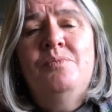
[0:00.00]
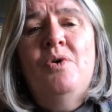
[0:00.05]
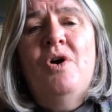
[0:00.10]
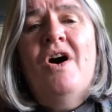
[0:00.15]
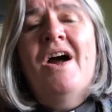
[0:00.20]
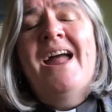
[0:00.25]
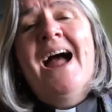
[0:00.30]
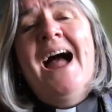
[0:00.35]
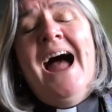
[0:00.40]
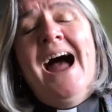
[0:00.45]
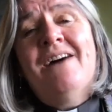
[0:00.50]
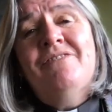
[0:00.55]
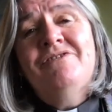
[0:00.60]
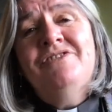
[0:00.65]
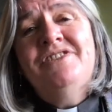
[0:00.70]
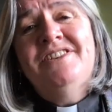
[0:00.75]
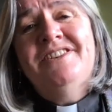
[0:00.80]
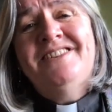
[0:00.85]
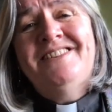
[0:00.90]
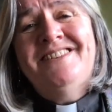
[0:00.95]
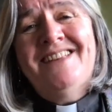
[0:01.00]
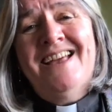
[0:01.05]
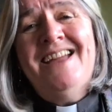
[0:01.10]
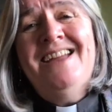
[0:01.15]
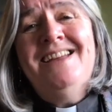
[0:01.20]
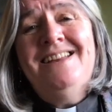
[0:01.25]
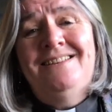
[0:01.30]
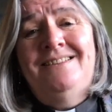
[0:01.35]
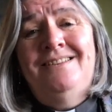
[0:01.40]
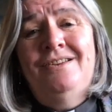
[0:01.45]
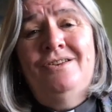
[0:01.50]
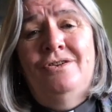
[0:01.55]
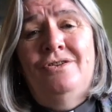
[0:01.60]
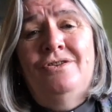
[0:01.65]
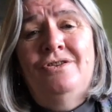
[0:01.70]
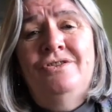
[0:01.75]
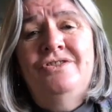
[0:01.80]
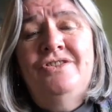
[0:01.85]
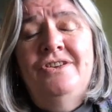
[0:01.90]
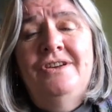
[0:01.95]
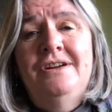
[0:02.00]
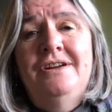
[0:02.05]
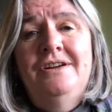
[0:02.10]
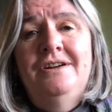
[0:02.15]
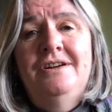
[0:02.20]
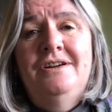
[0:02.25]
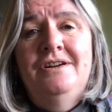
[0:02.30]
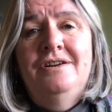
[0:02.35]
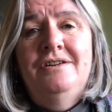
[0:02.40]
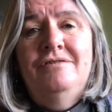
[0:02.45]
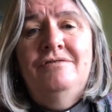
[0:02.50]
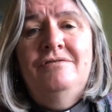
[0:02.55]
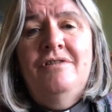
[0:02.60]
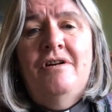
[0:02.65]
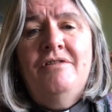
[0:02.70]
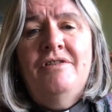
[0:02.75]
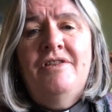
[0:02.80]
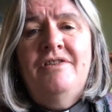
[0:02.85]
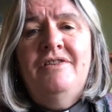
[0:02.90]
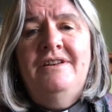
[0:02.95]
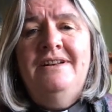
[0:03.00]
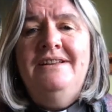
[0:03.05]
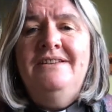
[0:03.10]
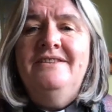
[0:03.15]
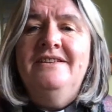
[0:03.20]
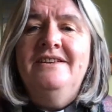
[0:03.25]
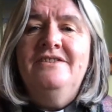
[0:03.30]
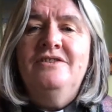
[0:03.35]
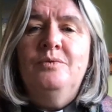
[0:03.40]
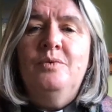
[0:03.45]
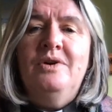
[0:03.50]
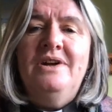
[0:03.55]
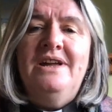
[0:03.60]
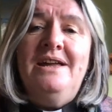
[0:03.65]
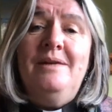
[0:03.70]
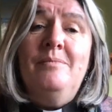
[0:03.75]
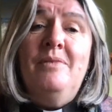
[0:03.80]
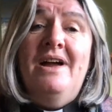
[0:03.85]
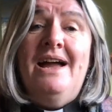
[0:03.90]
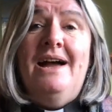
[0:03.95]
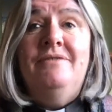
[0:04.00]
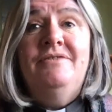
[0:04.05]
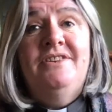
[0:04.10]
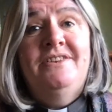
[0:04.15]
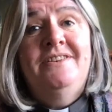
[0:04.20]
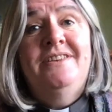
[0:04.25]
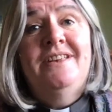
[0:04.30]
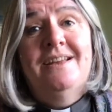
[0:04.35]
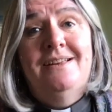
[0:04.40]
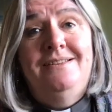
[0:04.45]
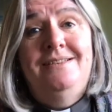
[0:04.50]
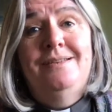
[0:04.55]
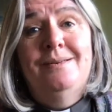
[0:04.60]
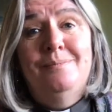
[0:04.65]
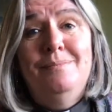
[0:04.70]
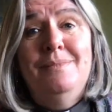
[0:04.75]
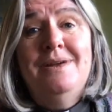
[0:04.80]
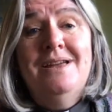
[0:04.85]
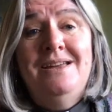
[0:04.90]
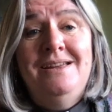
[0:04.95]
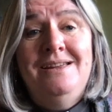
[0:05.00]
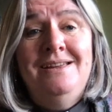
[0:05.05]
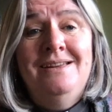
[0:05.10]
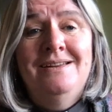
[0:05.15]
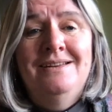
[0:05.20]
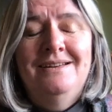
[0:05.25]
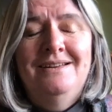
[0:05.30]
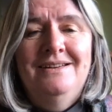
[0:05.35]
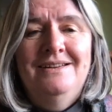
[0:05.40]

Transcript: what I have to say to God rather than listening to what he might have to say to me.